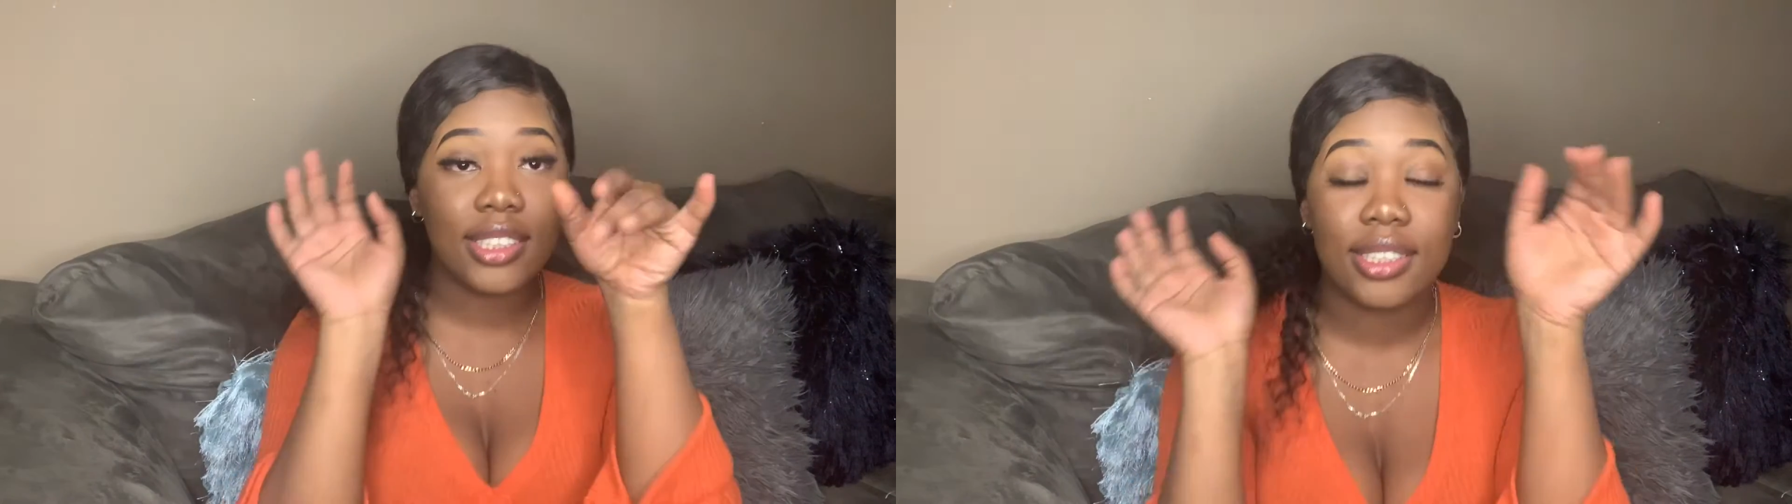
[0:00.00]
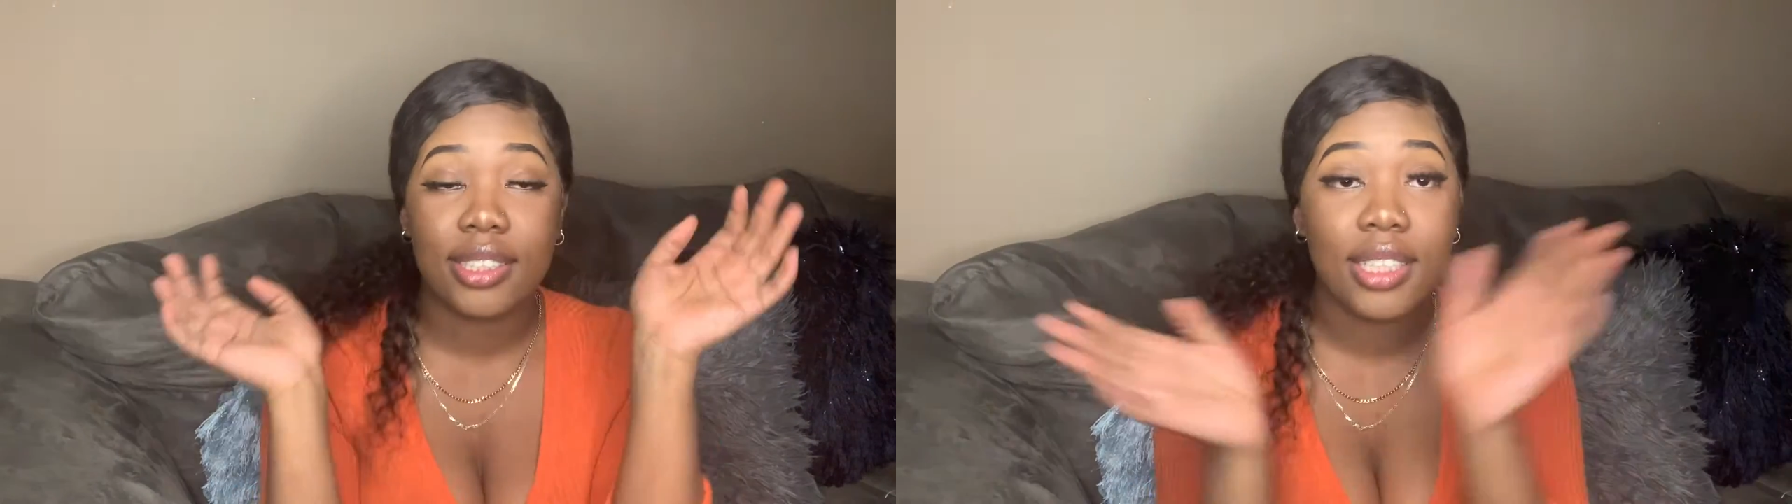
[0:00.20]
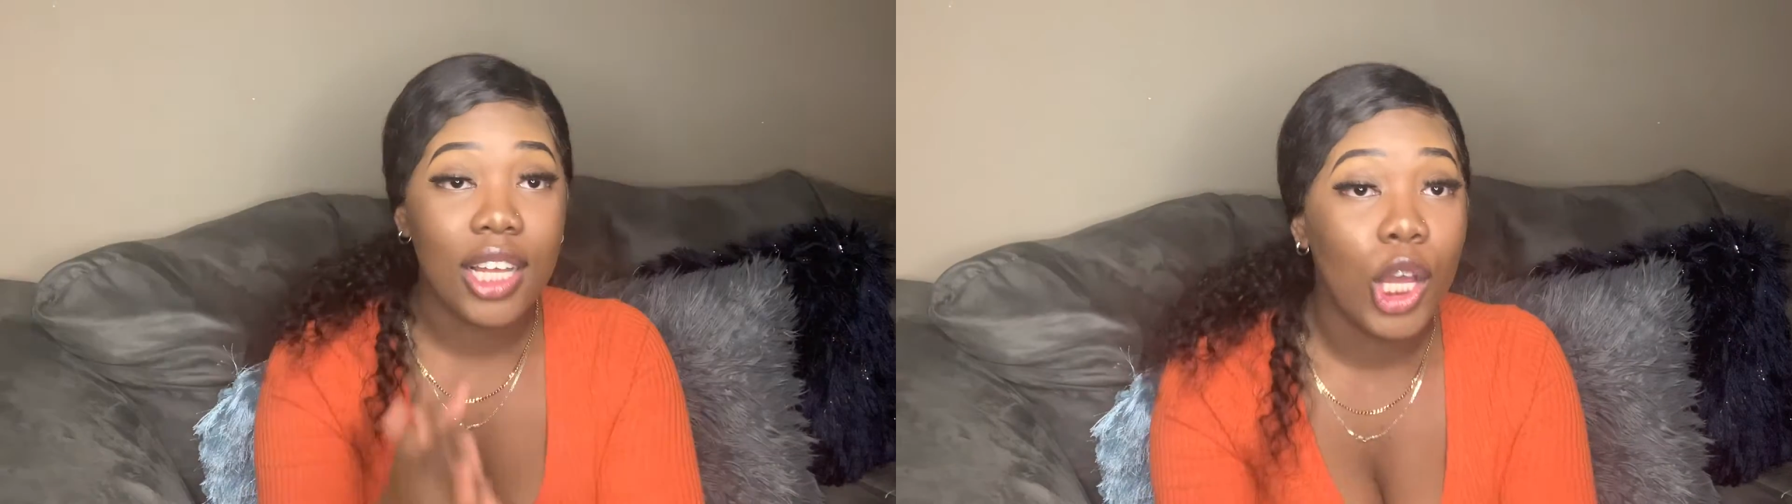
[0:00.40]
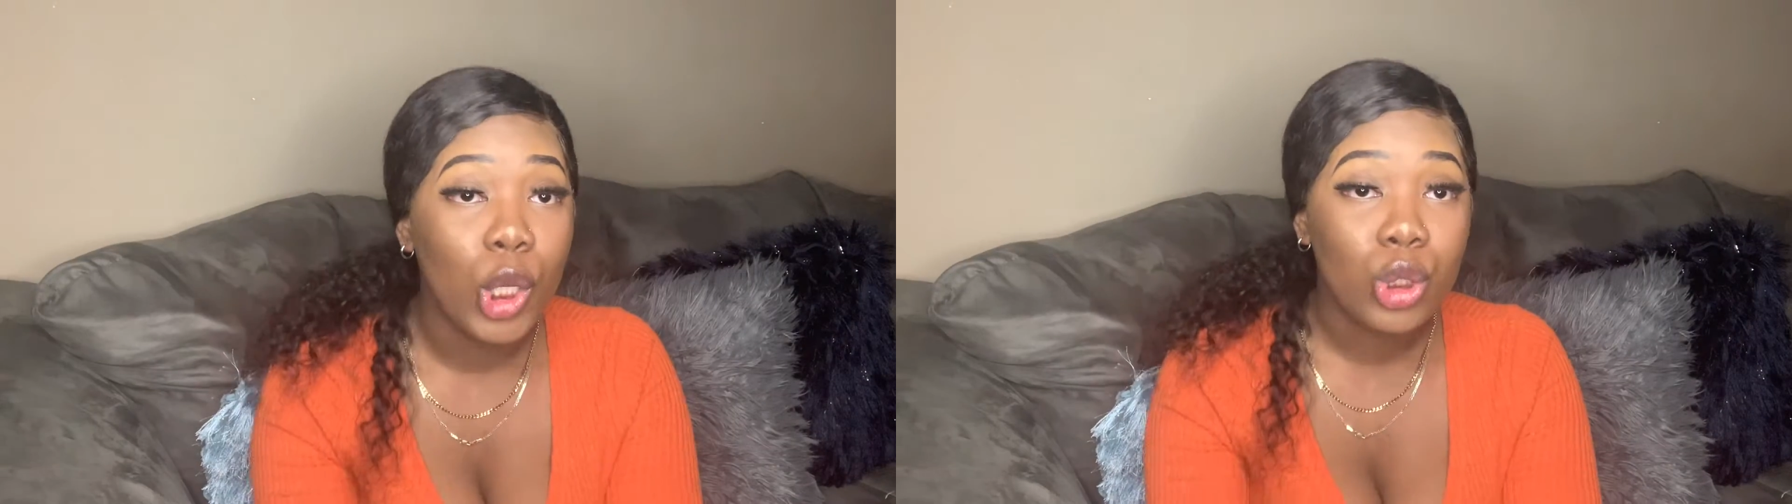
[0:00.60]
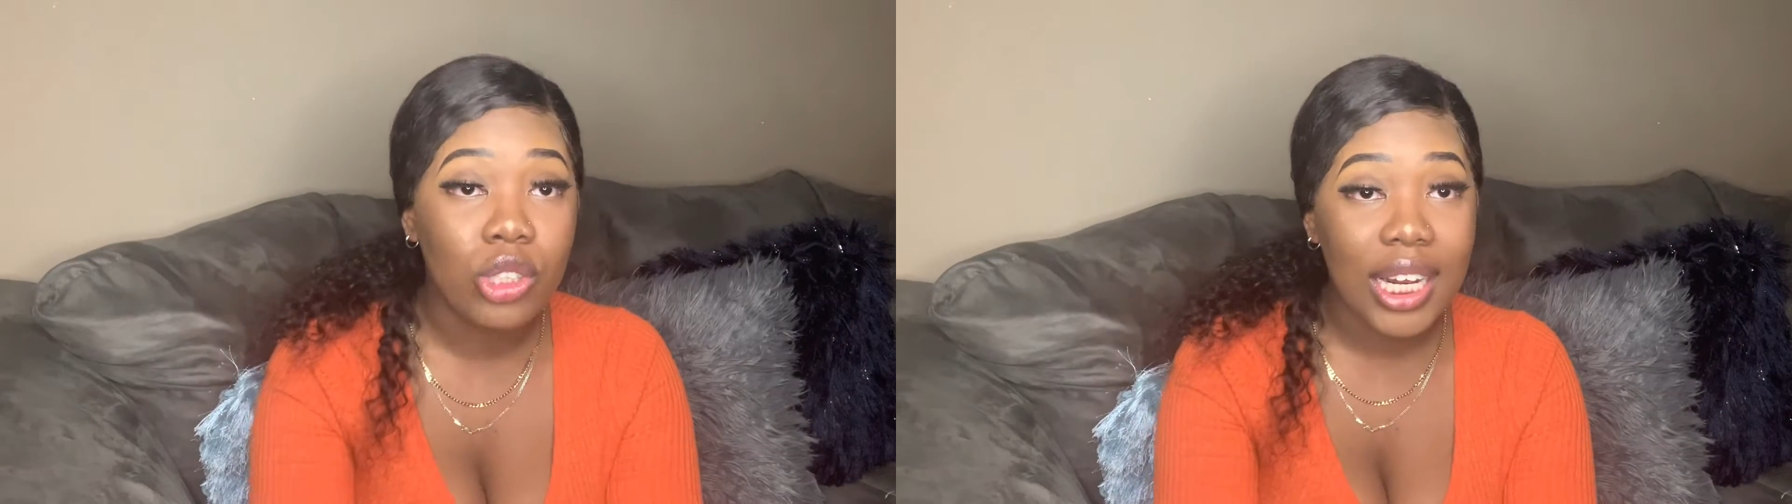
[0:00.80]

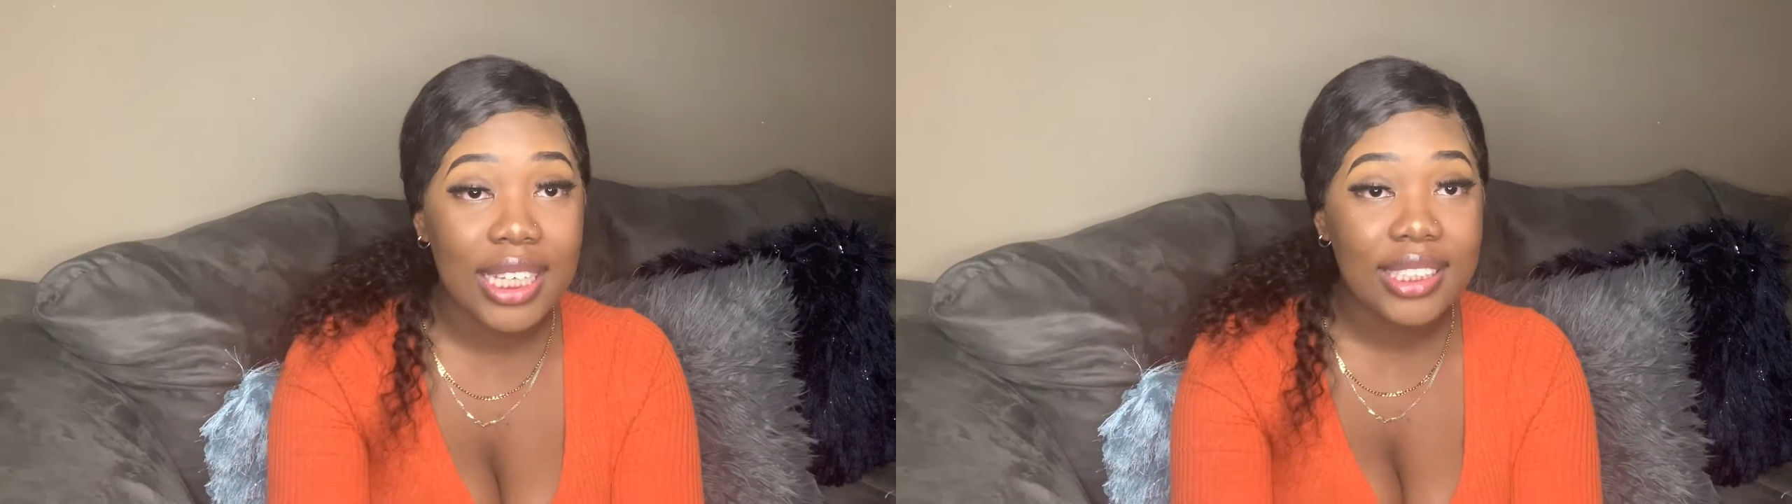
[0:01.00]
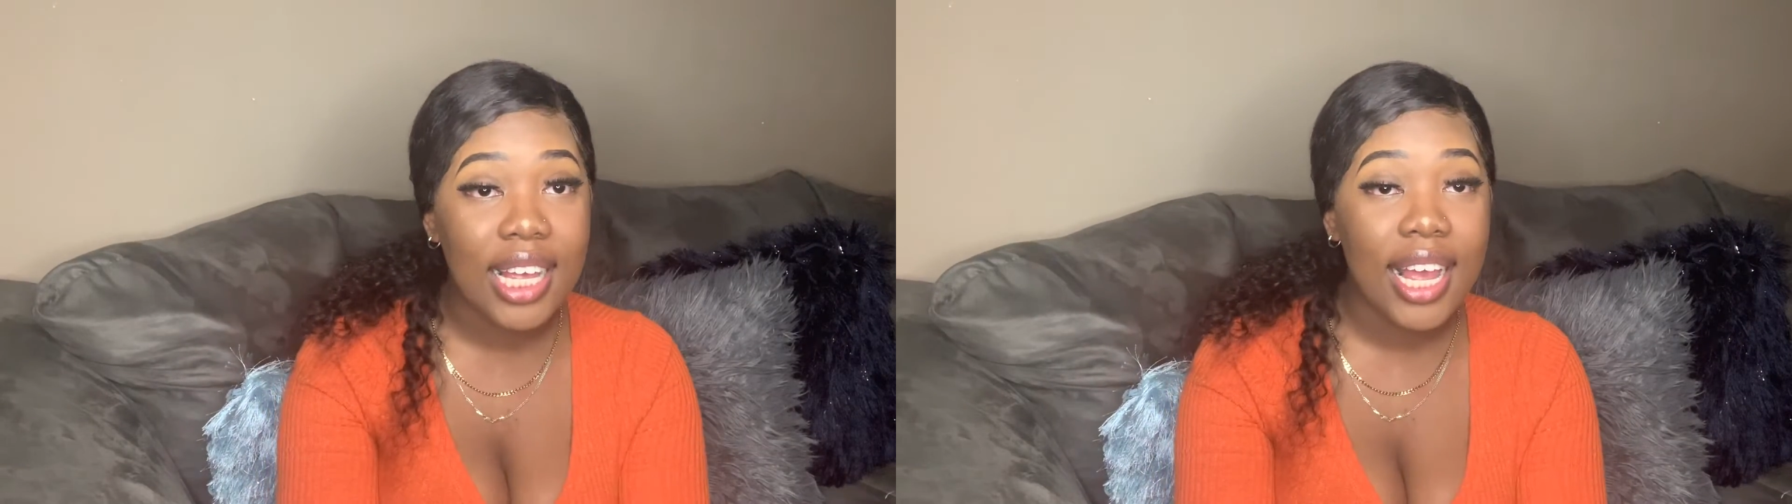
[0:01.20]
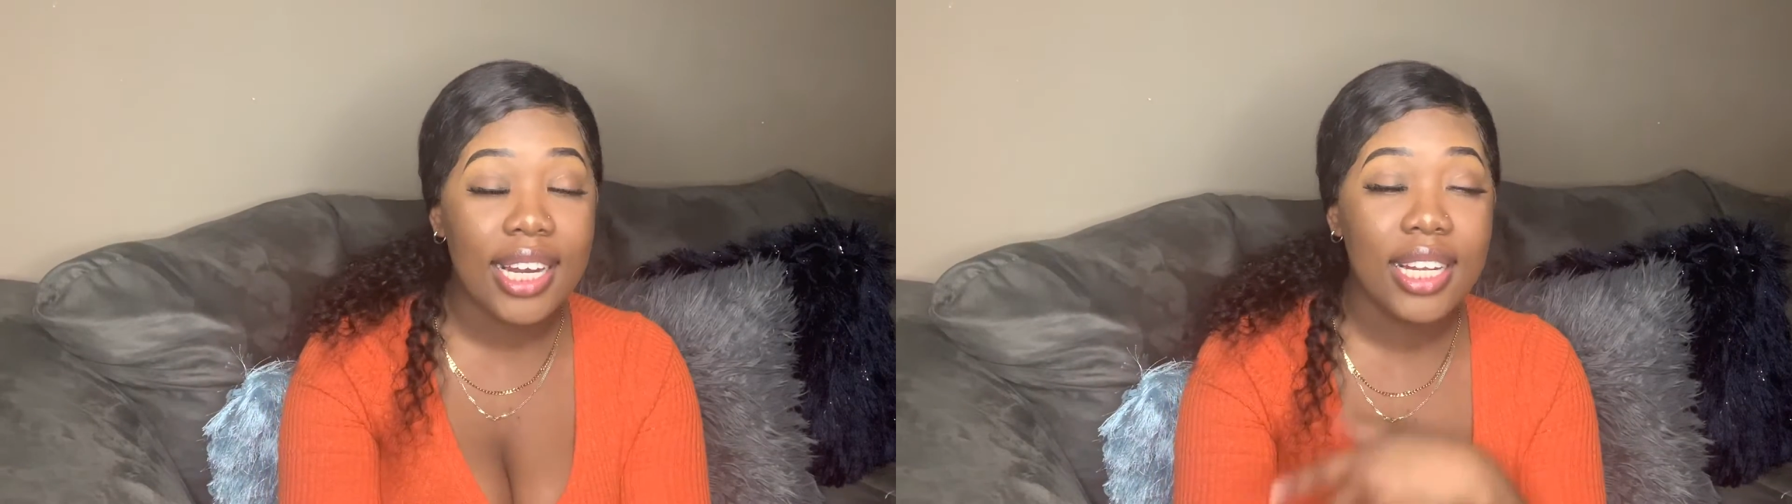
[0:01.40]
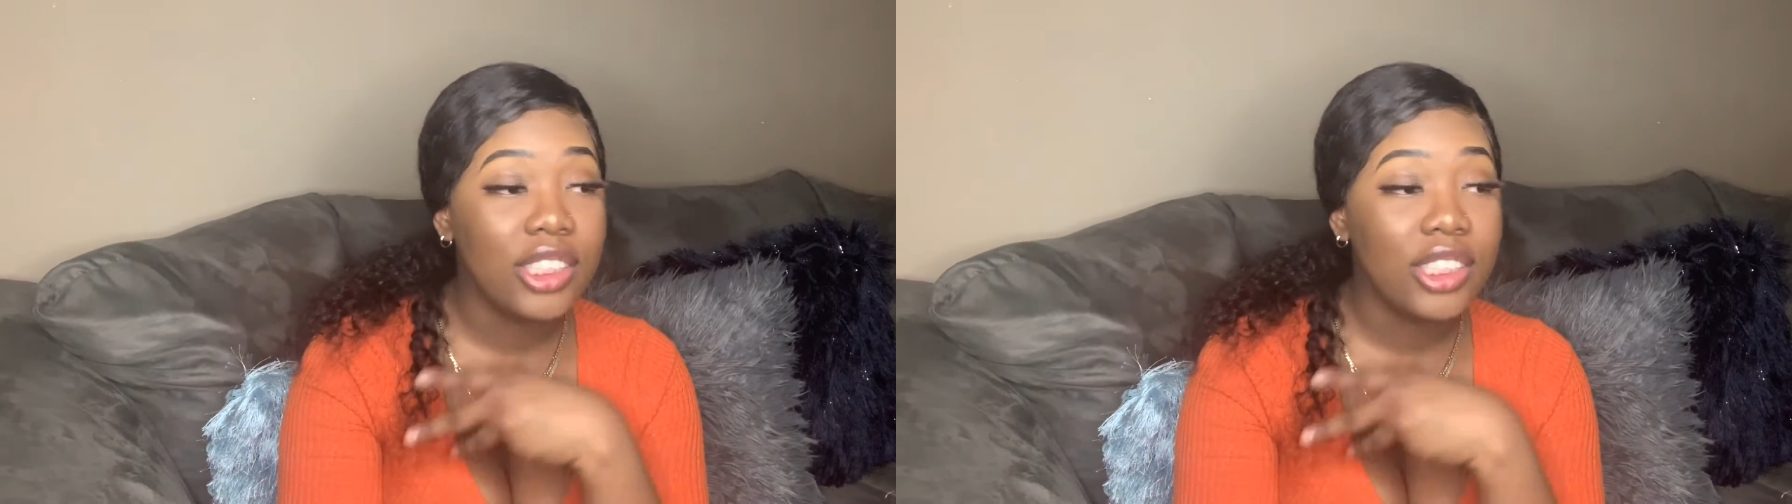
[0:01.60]
Just, like I said,